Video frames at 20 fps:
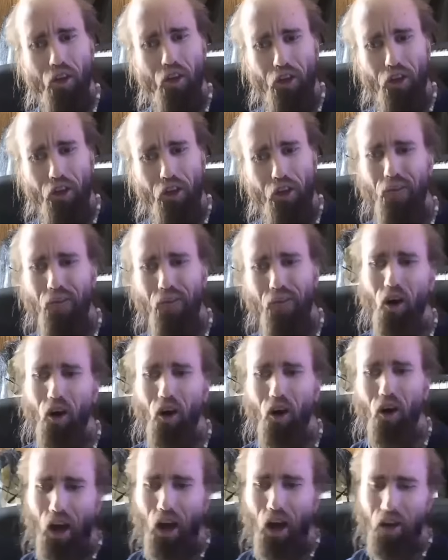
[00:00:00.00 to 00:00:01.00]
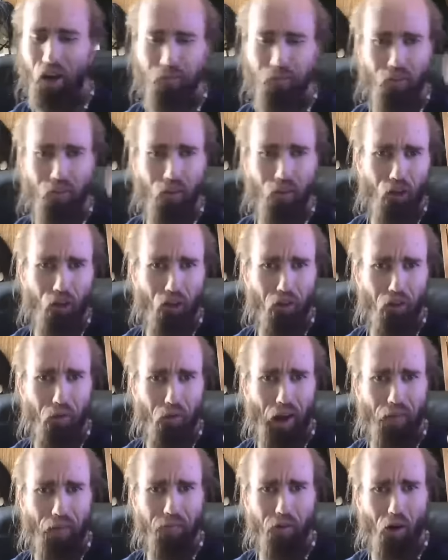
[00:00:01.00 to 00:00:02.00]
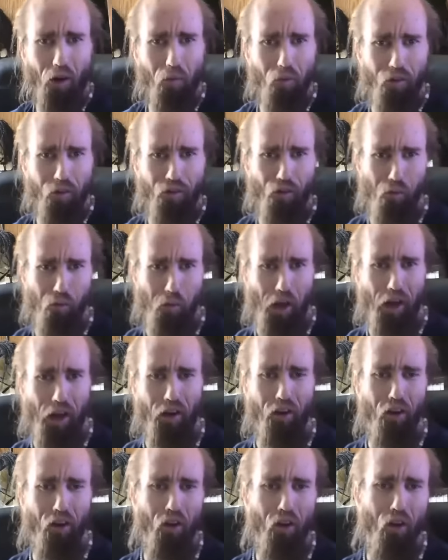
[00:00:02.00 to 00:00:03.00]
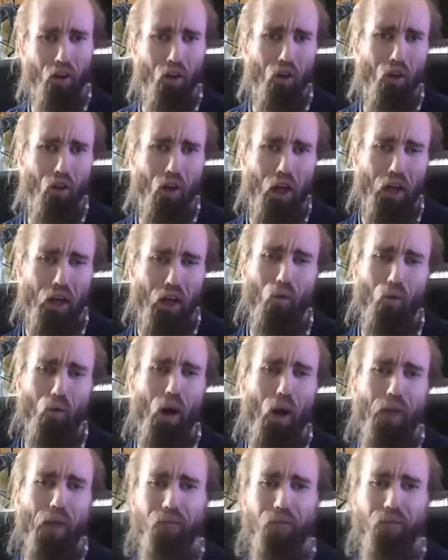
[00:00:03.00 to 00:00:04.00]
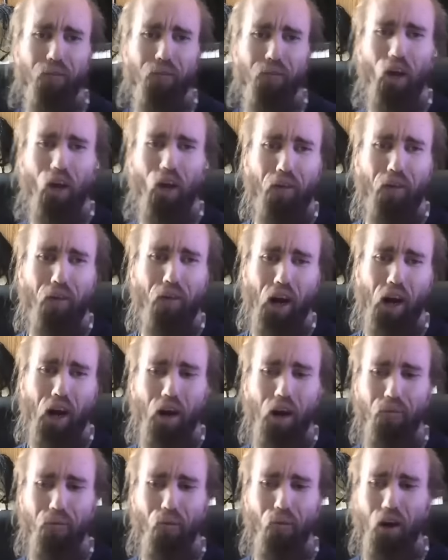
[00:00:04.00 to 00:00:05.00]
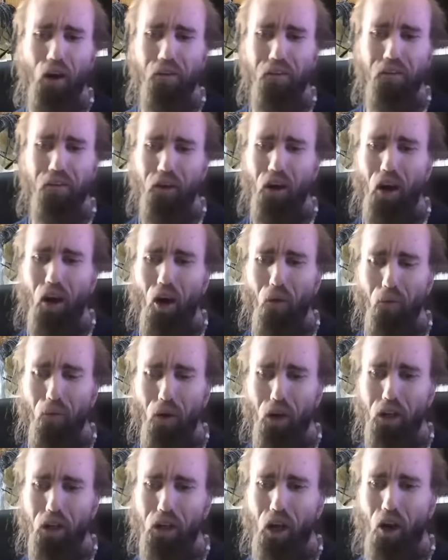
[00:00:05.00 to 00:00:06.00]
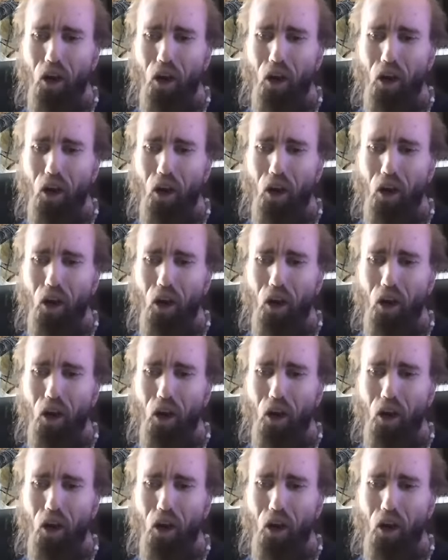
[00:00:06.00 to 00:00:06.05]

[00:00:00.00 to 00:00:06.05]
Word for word: You have no lives. You have no respect. And quite frankly, I'm tired of watching y'all run